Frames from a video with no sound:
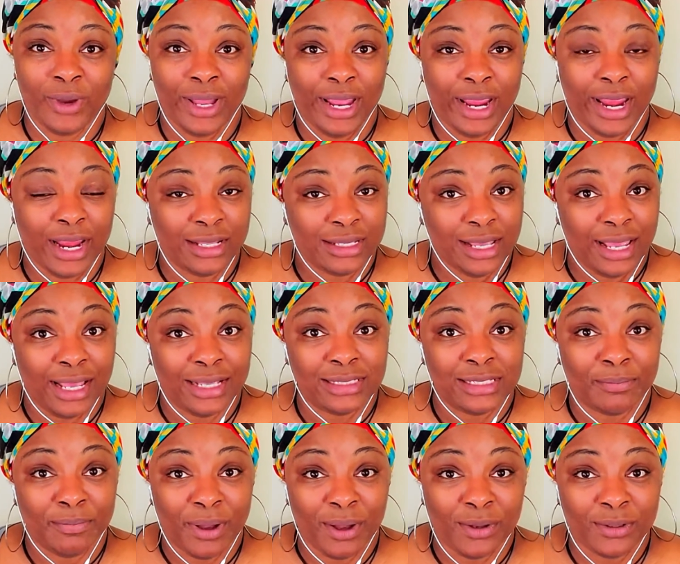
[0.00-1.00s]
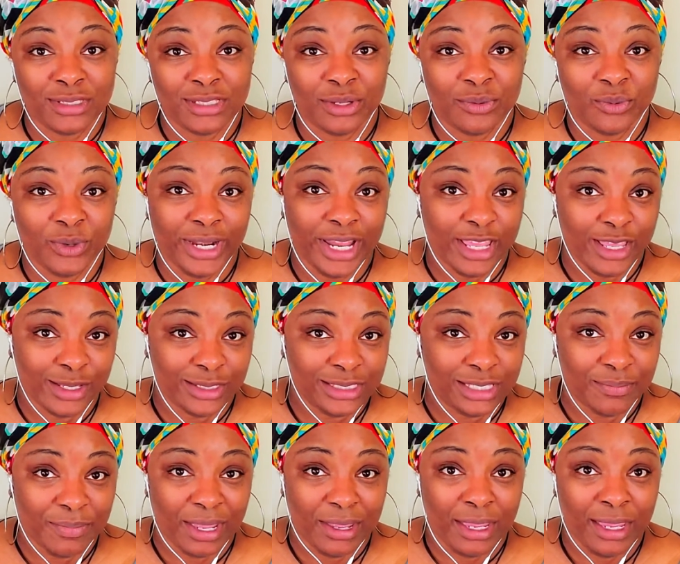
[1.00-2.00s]
where as opposed to what it used
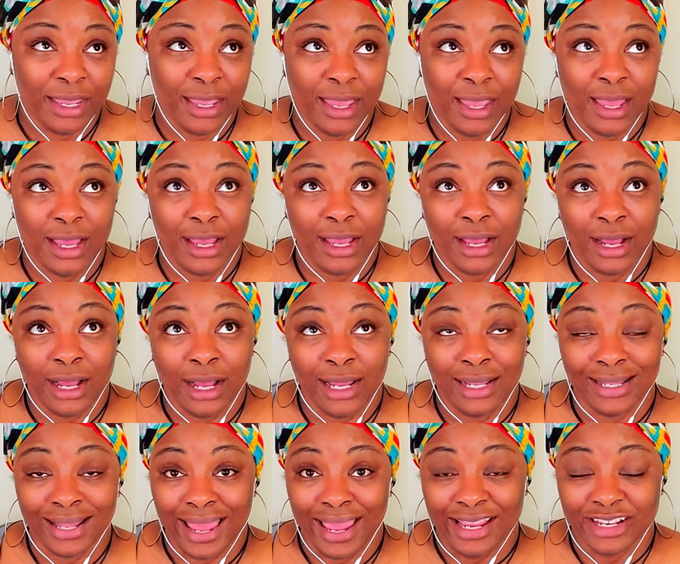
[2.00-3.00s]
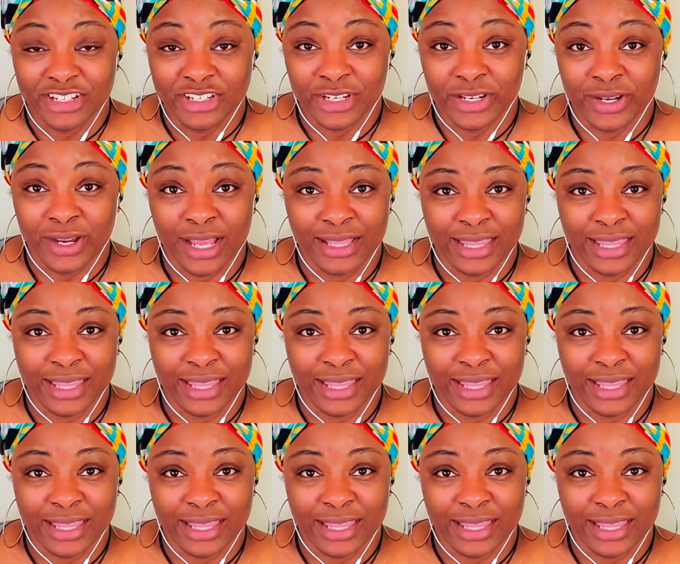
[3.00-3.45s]
to be last year.